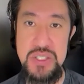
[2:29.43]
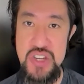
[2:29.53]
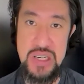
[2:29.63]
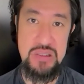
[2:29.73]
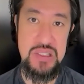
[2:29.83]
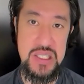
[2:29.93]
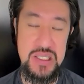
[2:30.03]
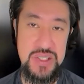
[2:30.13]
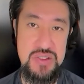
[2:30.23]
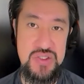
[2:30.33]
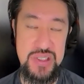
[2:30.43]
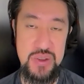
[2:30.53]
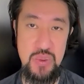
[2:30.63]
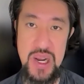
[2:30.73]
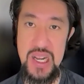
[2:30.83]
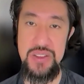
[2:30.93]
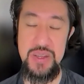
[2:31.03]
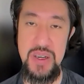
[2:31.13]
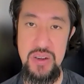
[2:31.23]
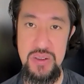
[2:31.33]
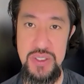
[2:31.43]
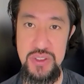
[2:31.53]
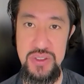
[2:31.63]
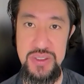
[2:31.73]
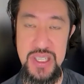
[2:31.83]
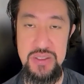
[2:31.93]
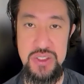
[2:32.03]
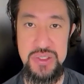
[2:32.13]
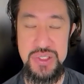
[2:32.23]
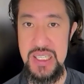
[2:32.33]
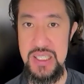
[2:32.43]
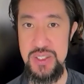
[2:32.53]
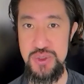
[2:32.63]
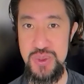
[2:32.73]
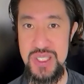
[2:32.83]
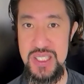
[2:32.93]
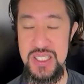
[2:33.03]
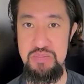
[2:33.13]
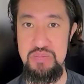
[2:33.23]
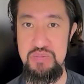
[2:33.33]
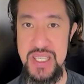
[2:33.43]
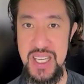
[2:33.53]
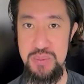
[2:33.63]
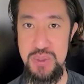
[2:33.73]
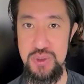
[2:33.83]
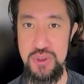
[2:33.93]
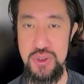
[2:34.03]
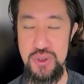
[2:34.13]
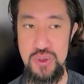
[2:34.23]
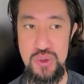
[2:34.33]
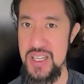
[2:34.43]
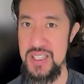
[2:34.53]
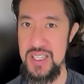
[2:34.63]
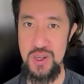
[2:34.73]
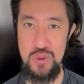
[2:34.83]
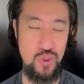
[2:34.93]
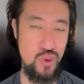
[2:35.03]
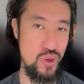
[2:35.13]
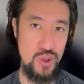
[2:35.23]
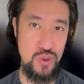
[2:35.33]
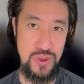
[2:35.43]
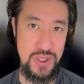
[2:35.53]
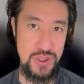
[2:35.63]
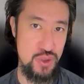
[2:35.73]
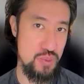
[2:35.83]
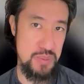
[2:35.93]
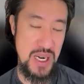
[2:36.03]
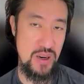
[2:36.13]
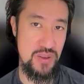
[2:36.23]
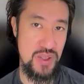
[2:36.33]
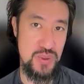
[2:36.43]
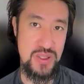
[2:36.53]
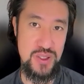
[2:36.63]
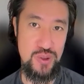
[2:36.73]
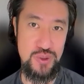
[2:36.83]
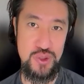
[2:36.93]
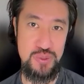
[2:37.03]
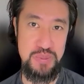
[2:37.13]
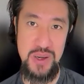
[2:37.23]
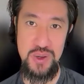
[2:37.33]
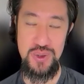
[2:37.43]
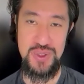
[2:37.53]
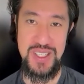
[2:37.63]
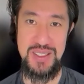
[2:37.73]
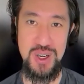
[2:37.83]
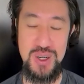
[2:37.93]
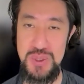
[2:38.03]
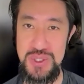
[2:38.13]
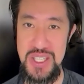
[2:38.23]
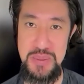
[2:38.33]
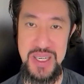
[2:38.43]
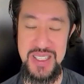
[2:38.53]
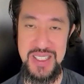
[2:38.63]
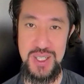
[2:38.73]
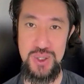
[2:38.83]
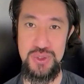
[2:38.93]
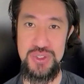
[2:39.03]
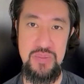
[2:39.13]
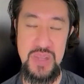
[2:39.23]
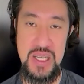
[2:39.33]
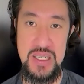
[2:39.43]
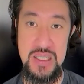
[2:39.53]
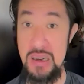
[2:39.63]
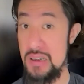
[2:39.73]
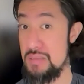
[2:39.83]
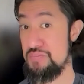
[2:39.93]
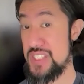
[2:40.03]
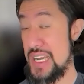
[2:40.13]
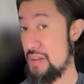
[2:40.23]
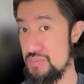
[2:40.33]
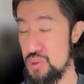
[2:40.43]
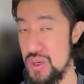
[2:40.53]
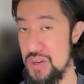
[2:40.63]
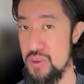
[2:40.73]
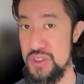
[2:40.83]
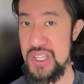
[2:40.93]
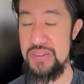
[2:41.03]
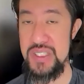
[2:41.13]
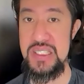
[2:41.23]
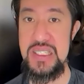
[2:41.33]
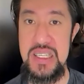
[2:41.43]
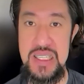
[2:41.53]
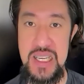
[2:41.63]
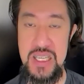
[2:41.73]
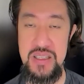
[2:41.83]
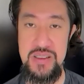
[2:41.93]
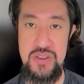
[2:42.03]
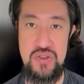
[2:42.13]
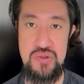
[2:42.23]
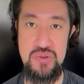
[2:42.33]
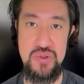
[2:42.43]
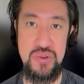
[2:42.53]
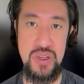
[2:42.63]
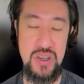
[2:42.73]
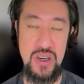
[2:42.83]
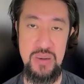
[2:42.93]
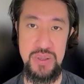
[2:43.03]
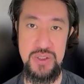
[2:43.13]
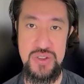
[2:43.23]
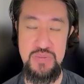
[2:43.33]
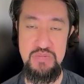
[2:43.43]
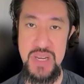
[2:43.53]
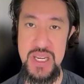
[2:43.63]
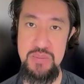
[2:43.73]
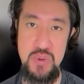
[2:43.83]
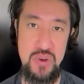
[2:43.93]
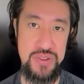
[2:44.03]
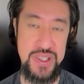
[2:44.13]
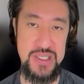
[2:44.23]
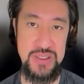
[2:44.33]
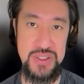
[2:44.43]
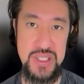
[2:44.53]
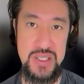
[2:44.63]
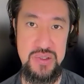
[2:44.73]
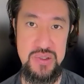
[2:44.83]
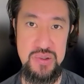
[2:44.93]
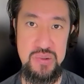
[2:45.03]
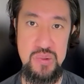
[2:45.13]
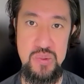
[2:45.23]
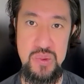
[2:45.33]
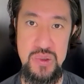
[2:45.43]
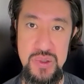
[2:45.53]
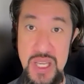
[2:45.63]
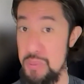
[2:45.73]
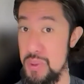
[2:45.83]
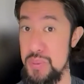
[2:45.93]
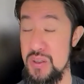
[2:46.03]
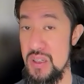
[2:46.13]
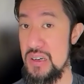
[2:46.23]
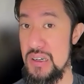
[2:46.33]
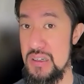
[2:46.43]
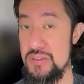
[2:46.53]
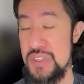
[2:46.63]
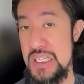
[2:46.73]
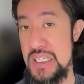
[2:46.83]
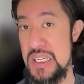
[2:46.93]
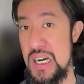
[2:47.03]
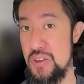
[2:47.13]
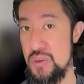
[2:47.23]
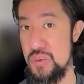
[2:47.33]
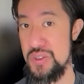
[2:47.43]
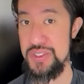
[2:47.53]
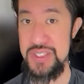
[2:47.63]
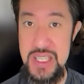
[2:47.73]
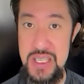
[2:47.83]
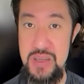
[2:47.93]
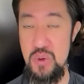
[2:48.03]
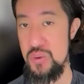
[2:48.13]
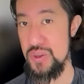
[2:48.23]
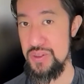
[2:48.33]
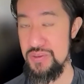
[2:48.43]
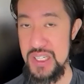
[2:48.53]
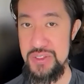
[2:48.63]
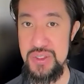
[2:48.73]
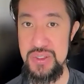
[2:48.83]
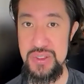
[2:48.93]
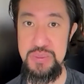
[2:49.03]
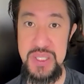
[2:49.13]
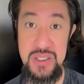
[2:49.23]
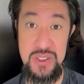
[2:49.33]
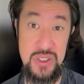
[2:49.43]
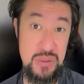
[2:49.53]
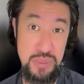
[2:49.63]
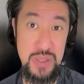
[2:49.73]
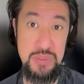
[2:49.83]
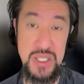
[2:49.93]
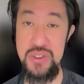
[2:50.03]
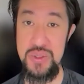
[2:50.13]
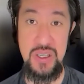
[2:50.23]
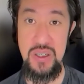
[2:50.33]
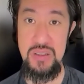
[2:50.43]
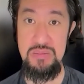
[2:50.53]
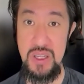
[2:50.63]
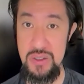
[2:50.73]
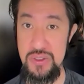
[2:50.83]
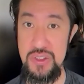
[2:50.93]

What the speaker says: But generally, essentially, the way I think about artificial intelligence is really being able to train and work with a superpower that really knows you better than almost anybody else and on tap 24/7 and aid you to accomplish many more things than you were capable of either with a team or with investors, because you can pretty much do it all on your